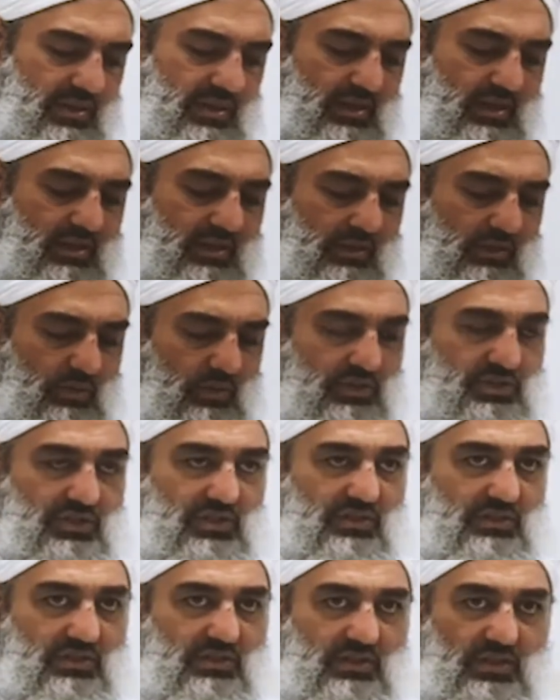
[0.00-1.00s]
Are there any
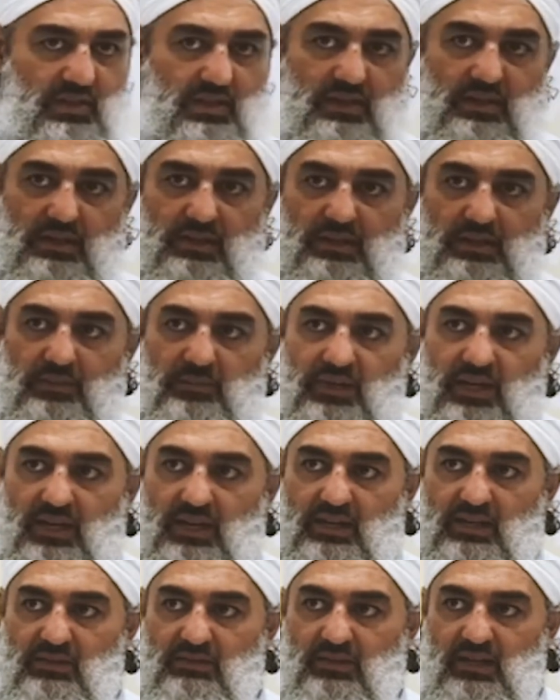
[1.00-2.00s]
questions about
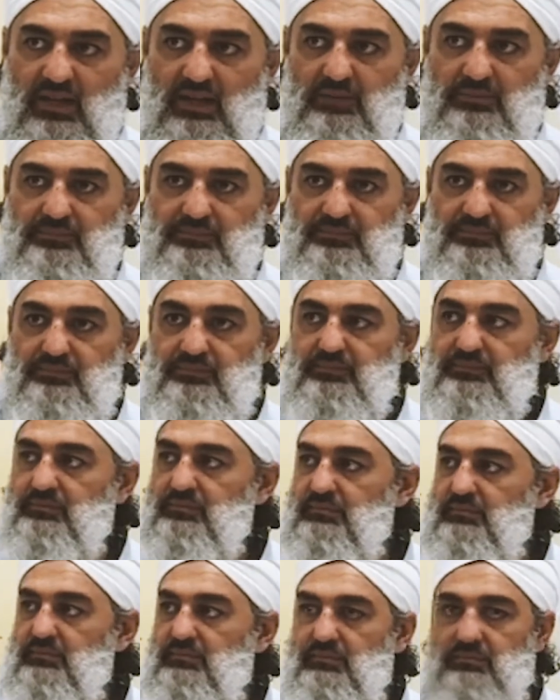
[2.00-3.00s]
any of that? Yeah.